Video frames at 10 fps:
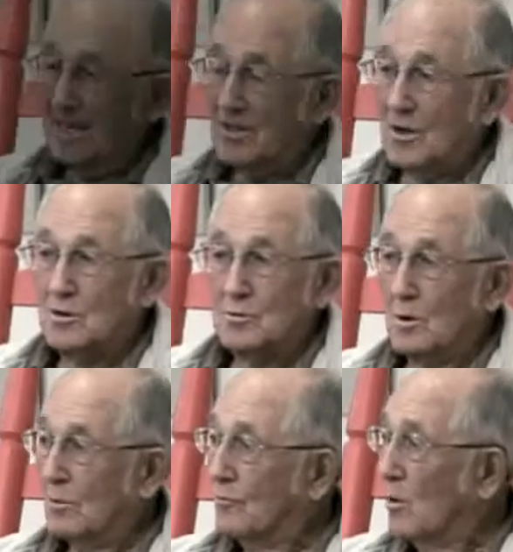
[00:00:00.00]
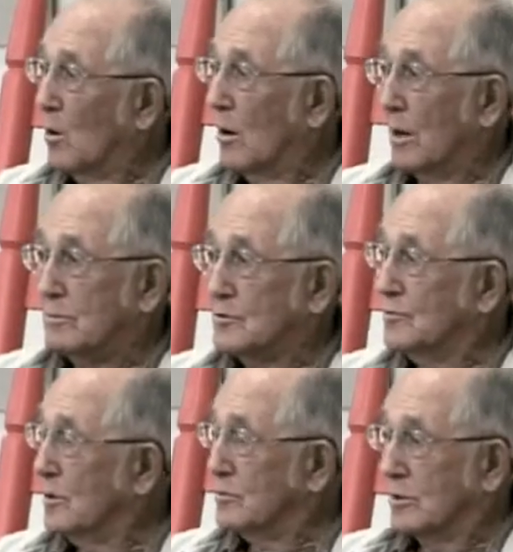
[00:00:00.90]
There's room for all of us,
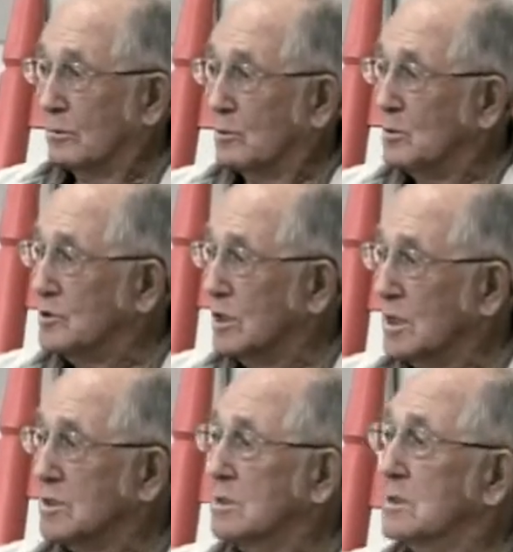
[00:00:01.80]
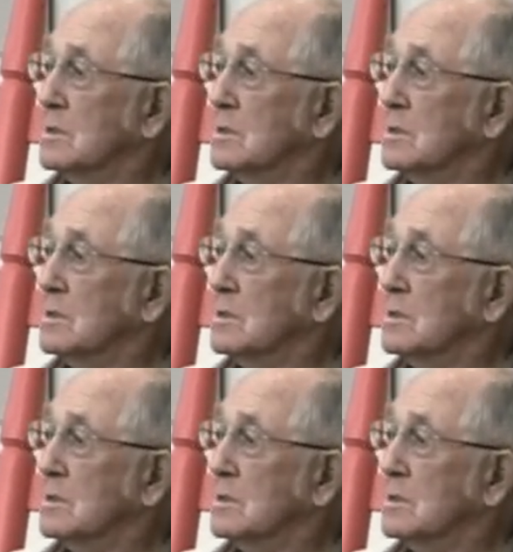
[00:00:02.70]
folks, if we'll just